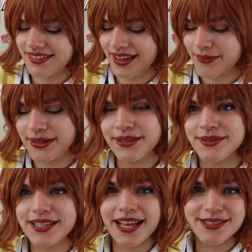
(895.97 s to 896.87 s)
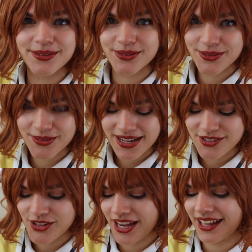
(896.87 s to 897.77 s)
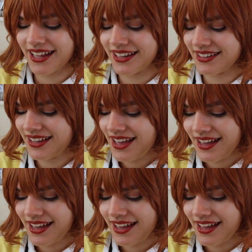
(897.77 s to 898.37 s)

that we use has no stretch, and